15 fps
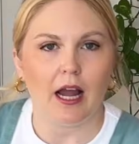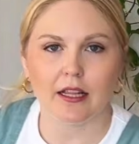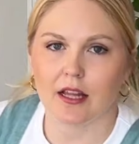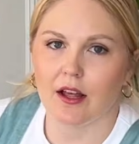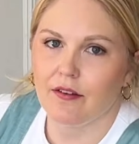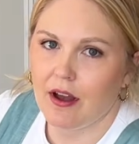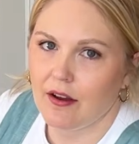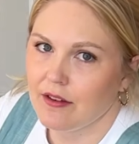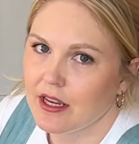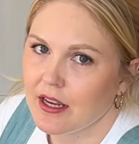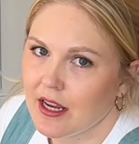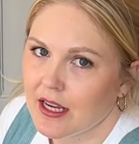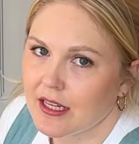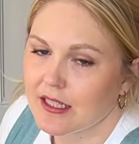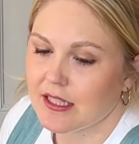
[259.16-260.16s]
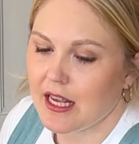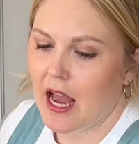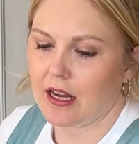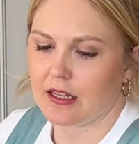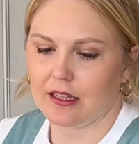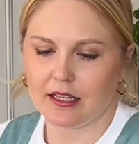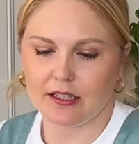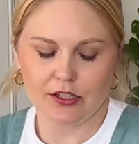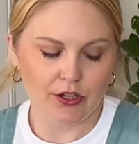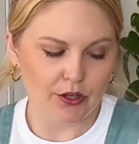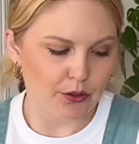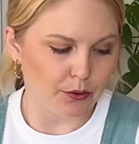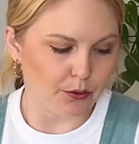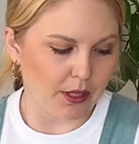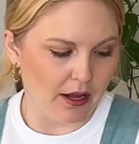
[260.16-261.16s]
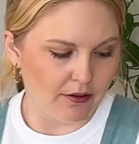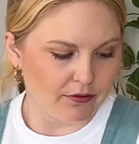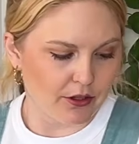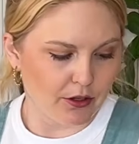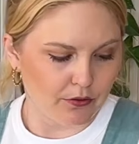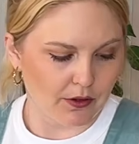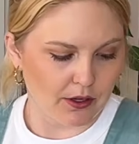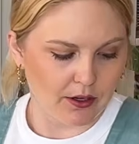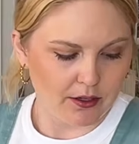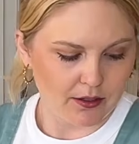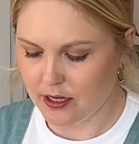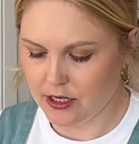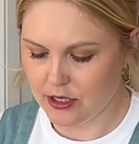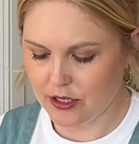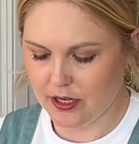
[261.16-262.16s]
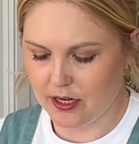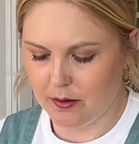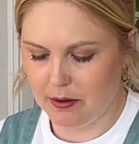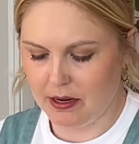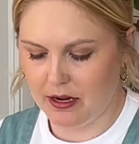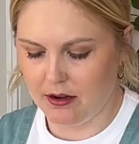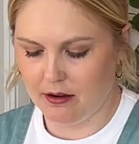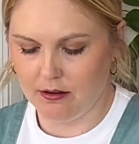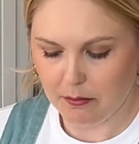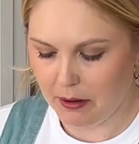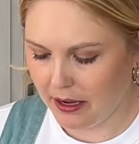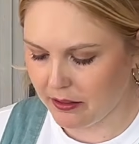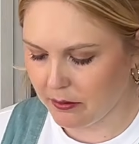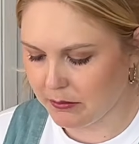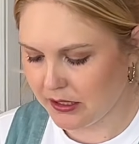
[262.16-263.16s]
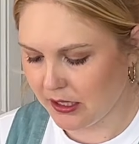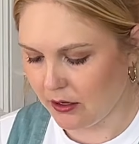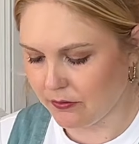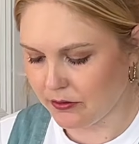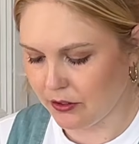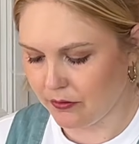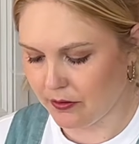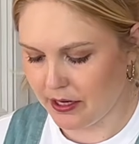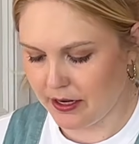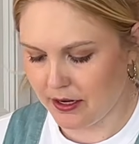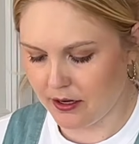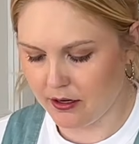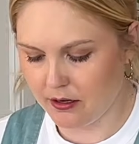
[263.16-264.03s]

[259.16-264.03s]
I love having exactly 2 left over. They're just gonna be by themselves over here.